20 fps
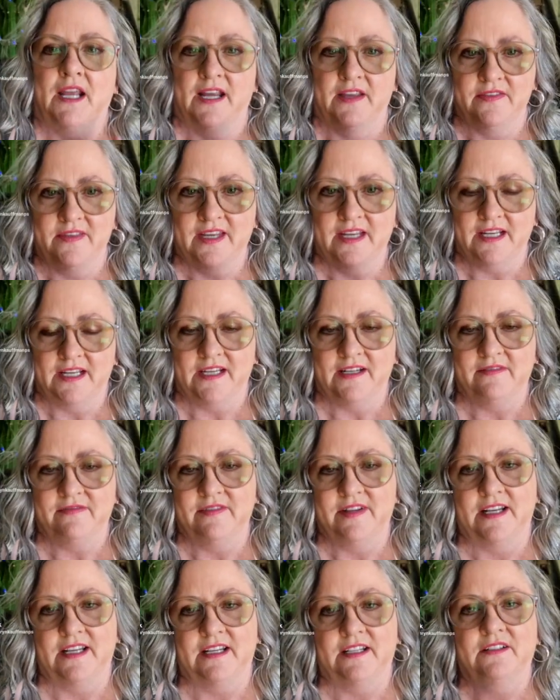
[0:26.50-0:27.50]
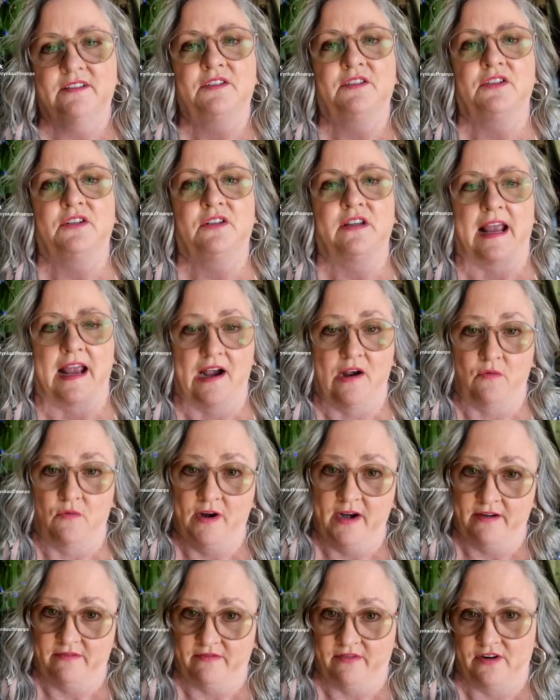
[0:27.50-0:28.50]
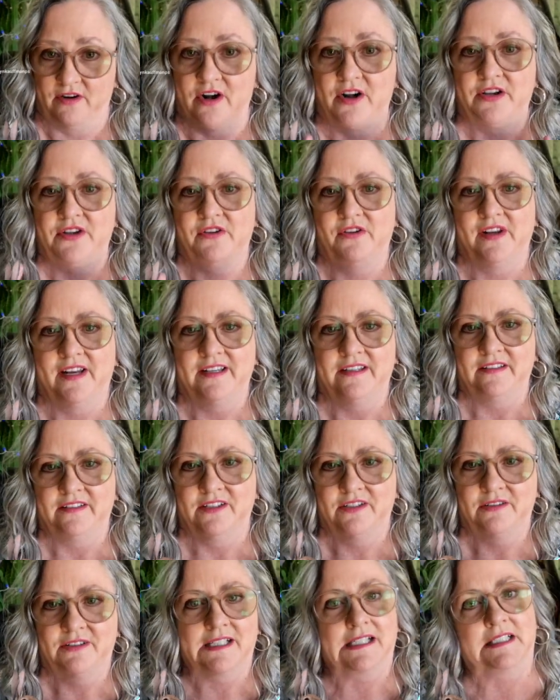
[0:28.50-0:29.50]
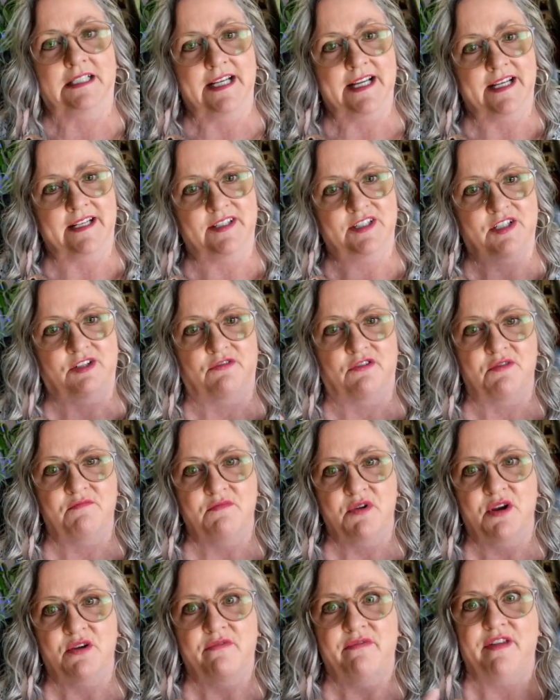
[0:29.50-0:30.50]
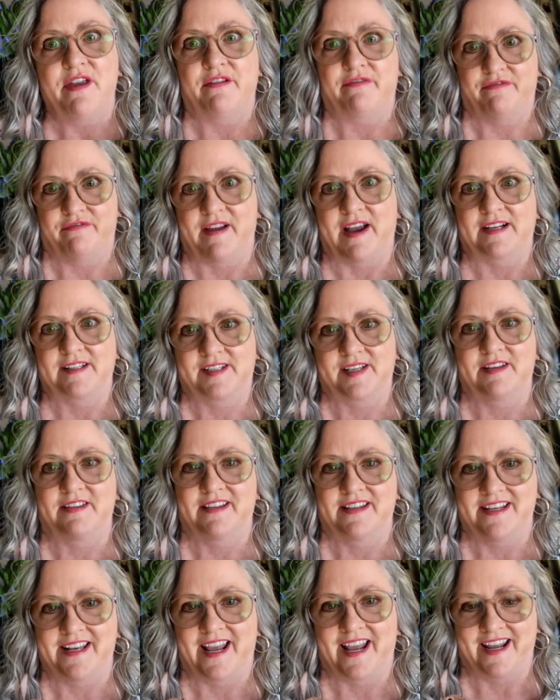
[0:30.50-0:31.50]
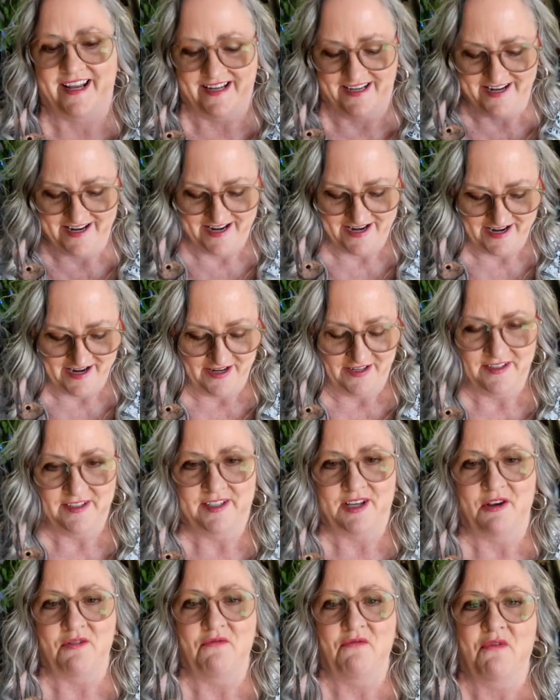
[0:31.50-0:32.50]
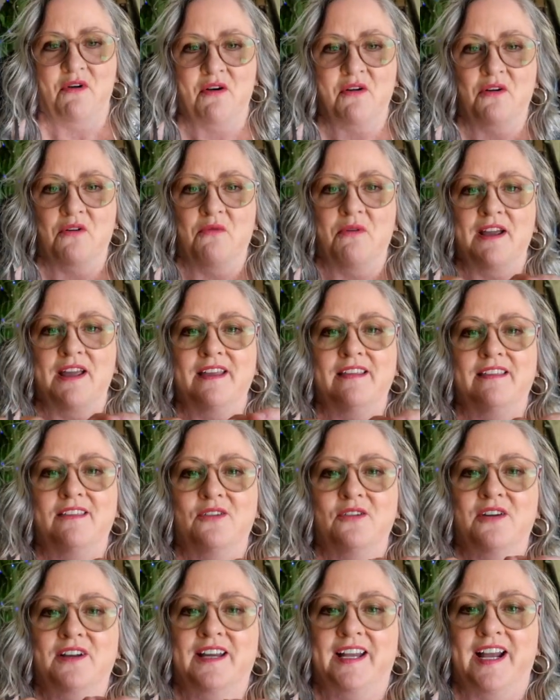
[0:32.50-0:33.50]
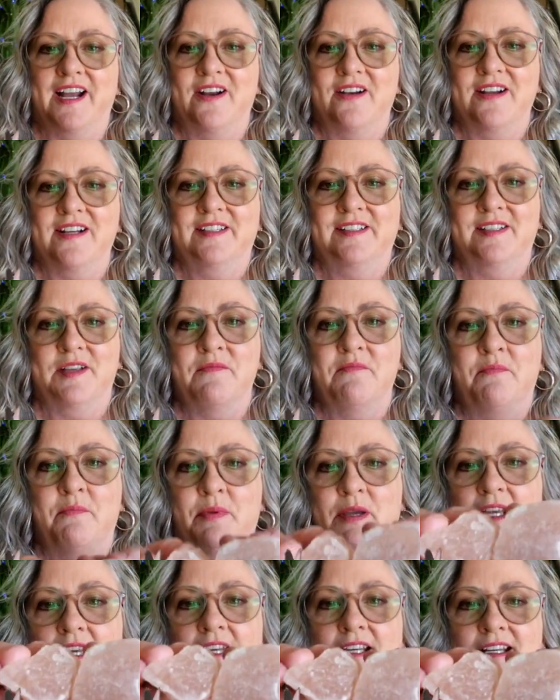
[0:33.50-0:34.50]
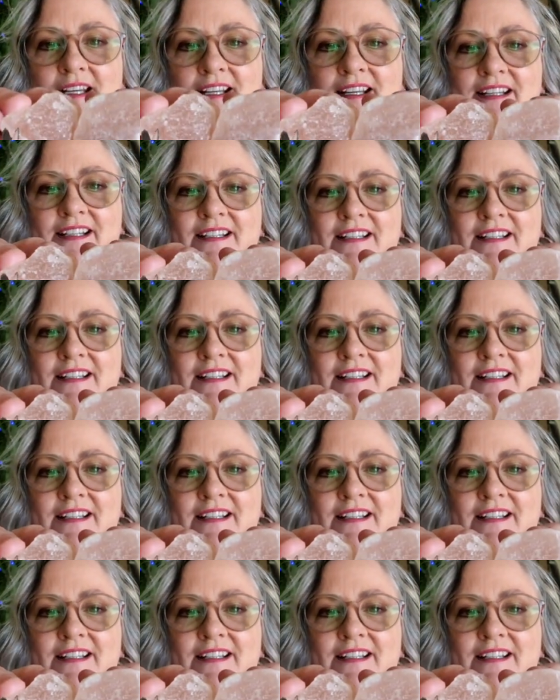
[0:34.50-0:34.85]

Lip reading: In the evening, however, you need to do a cleanse to remove the effects of the day. So work with or carry some pink